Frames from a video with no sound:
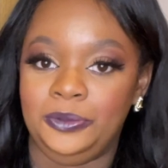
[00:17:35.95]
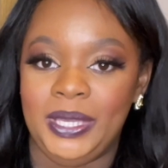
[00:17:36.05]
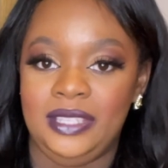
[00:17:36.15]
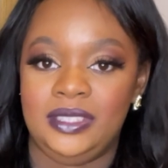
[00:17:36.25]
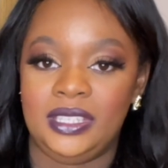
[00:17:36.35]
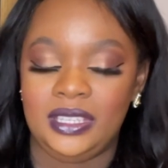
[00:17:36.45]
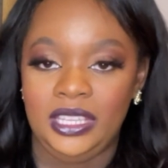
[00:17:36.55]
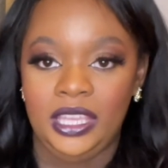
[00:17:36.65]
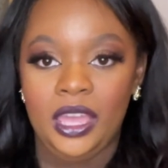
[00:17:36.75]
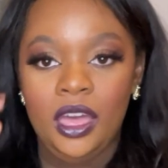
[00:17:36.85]

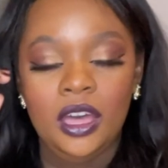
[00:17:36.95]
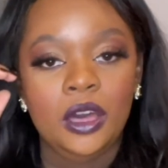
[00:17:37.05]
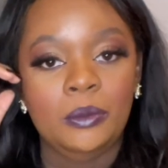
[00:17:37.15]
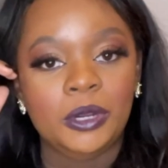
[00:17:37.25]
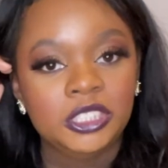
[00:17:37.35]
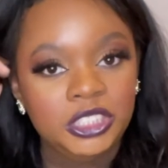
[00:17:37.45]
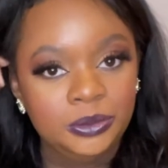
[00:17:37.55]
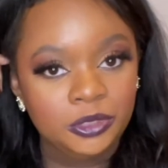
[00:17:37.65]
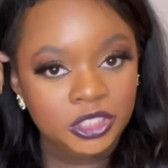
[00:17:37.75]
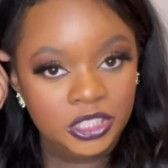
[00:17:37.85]
Basically, Obagi
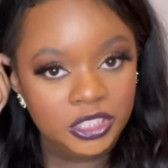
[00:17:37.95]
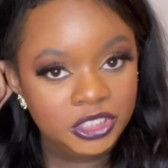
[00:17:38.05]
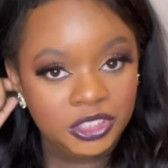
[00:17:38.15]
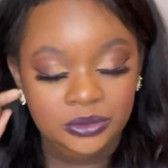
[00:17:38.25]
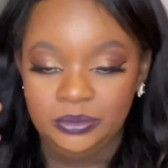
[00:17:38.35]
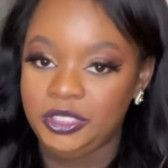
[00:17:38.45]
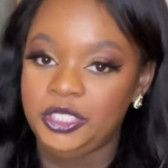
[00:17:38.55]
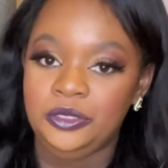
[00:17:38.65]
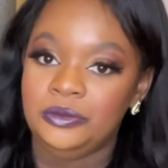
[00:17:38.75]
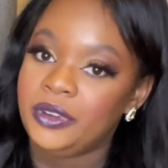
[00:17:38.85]
products
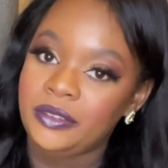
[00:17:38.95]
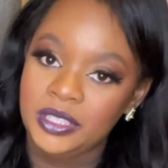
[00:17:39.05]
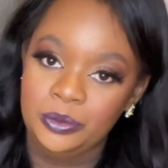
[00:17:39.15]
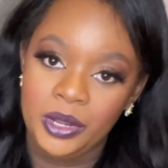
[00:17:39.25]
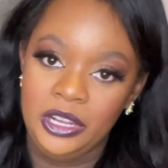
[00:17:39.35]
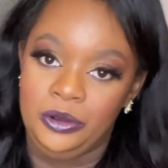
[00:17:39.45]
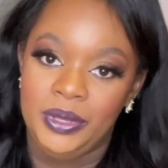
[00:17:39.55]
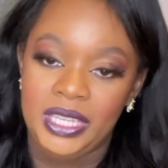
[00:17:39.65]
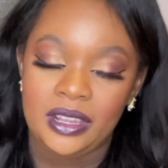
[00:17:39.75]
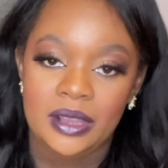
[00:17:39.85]
do very well when
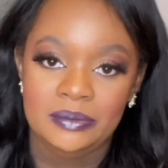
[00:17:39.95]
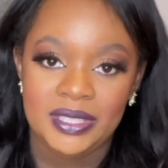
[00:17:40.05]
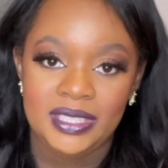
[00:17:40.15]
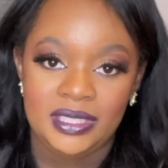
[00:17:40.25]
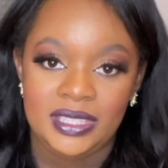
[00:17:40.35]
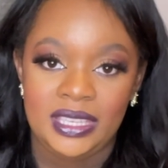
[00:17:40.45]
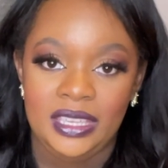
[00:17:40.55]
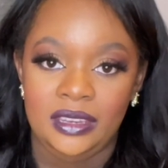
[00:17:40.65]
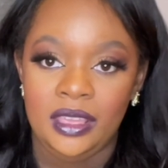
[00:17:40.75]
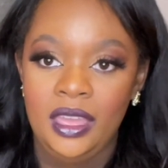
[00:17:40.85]
it comes to
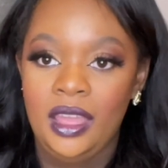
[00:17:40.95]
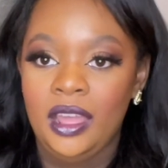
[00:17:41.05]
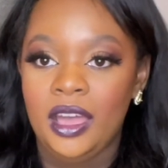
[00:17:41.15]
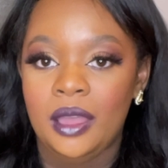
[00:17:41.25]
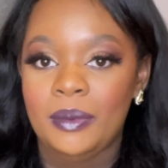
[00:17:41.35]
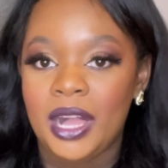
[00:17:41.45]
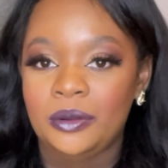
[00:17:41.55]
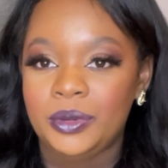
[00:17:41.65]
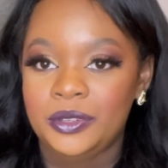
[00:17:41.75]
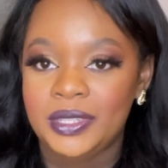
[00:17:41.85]
skin. I
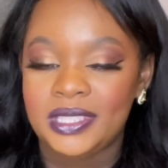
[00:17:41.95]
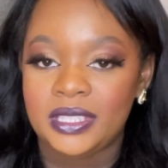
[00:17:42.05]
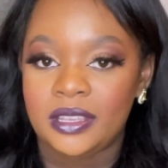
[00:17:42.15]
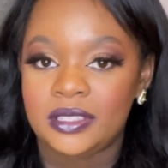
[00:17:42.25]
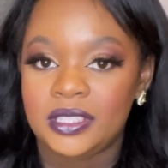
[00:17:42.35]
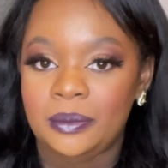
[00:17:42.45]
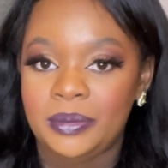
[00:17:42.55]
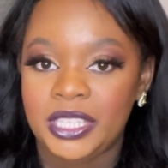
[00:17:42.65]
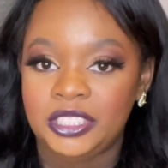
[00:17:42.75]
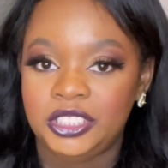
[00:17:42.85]
will insert some
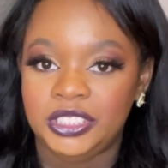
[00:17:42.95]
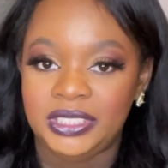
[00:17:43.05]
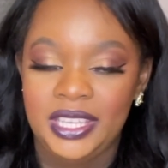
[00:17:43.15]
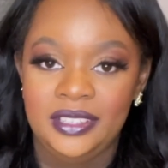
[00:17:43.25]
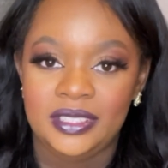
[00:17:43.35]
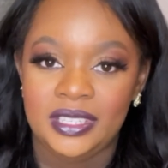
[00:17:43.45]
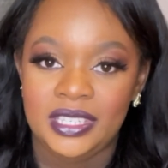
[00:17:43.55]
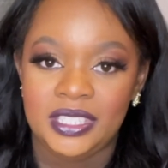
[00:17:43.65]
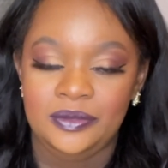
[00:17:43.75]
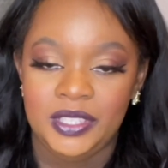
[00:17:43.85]
pictures into
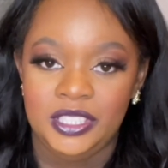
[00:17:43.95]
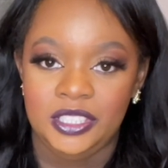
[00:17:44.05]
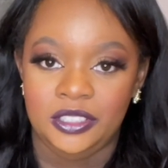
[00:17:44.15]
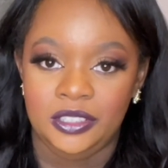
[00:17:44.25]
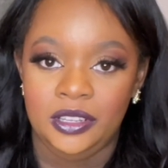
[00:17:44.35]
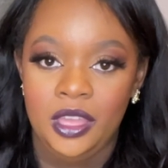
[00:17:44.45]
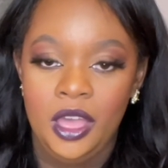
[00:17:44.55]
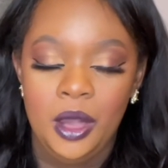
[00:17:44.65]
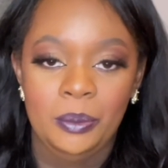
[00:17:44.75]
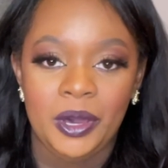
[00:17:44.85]
this video,
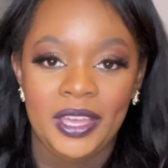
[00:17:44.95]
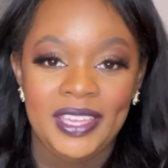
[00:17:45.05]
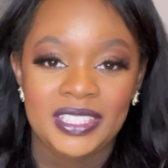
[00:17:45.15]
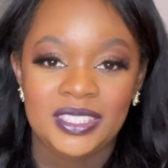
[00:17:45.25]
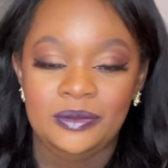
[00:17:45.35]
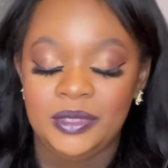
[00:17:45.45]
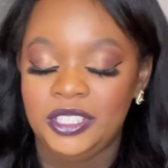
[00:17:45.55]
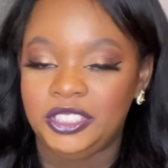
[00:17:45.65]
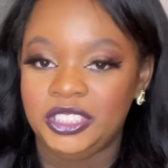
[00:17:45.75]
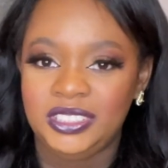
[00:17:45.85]
but it's
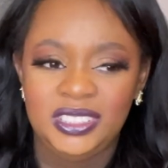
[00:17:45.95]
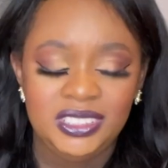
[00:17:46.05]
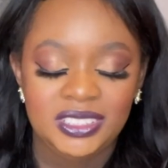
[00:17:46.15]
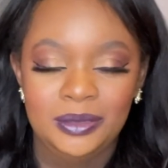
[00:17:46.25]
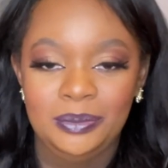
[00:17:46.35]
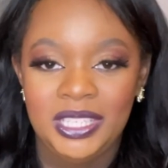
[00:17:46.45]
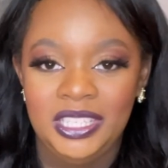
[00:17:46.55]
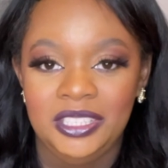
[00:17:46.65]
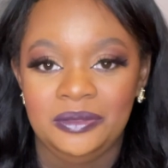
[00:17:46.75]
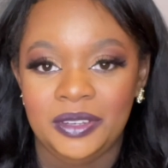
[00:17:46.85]
just
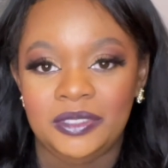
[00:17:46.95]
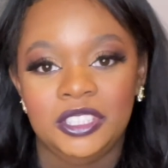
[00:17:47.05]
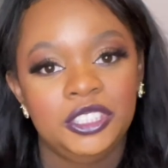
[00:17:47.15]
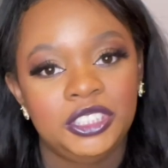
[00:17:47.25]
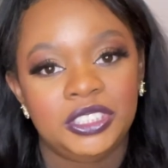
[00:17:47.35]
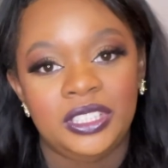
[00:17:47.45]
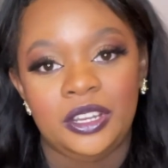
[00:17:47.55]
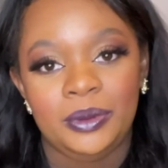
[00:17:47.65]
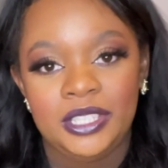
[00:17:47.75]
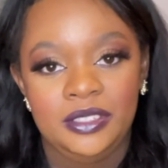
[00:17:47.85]
completely revolutionary
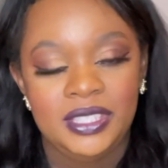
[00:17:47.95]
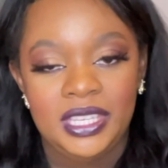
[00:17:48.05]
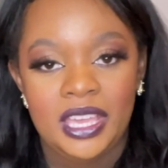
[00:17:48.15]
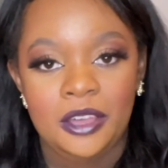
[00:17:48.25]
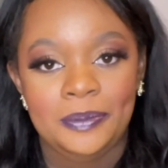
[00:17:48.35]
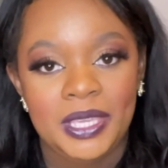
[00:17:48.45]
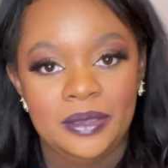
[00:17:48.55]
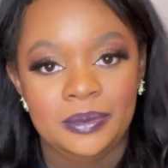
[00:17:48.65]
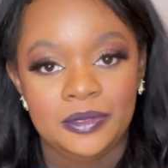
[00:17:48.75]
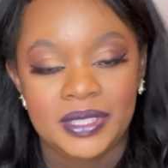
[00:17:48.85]
when you see how
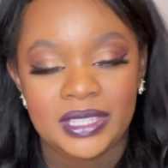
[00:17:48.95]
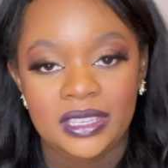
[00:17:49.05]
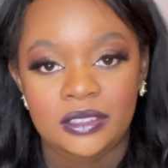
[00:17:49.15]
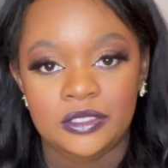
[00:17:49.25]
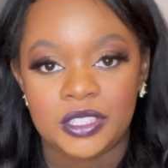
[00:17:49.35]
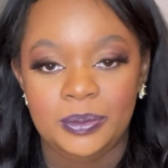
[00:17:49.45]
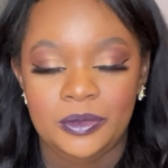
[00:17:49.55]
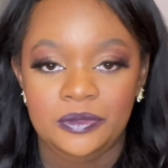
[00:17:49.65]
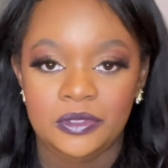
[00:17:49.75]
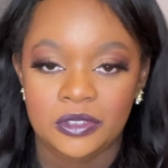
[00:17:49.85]
people's skin looked
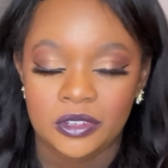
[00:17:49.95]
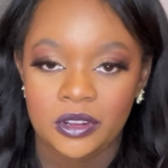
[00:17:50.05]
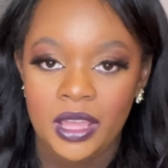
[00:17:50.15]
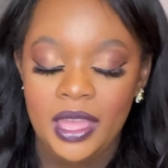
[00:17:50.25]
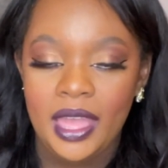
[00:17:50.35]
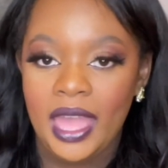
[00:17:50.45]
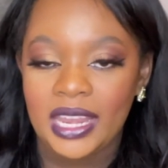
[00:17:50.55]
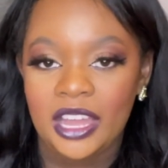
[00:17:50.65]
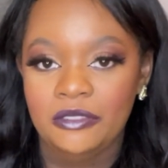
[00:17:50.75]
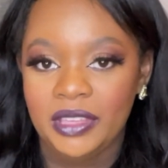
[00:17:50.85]
before and
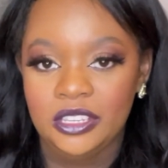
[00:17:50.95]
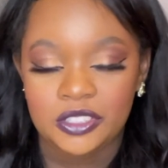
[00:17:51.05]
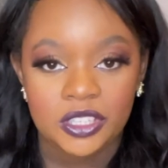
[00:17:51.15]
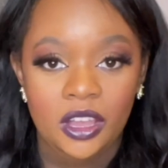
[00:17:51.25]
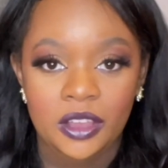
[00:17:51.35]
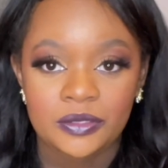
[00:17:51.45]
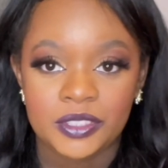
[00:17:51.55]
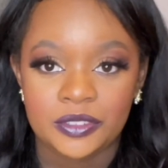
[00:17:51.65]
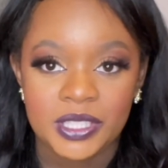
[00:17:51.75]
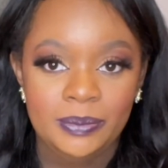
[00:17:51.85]
how they looked
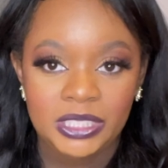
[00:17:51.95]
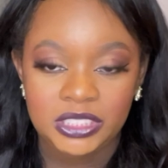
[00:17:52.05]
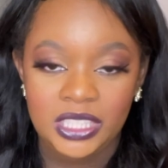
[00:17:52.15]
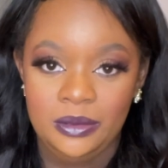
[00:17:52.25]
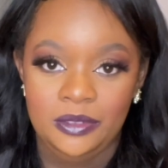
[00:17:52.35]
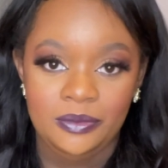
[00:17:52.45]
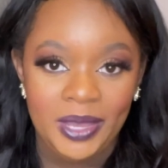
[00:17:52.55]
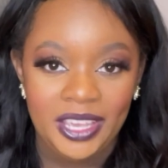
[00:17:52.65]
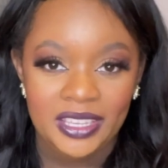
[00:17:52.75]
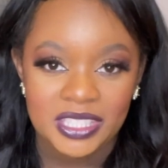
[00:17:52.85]
after, especially with
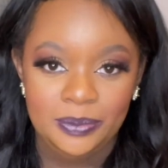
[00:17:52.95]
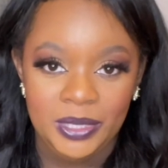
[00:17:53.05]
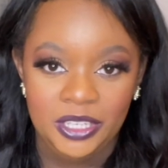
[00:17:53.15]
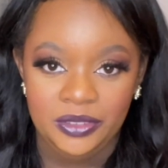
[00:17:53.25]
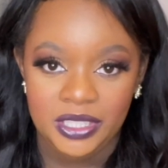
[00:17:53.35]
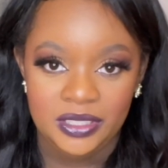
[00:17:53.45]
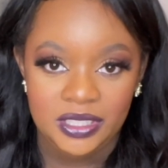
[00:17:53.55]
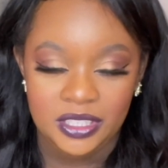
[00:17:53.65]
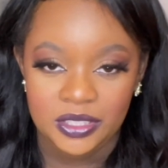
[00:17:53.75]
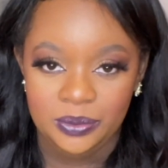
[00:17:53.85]
my experience
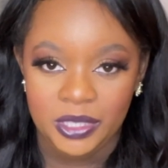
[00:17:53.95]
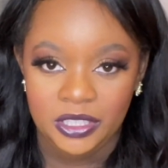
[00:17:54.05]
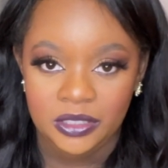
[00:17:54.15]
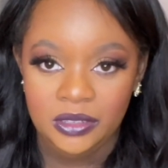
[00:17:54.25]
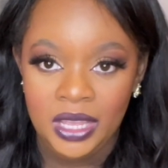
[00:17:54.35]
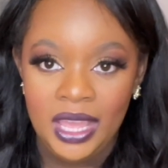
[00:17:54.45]
as well.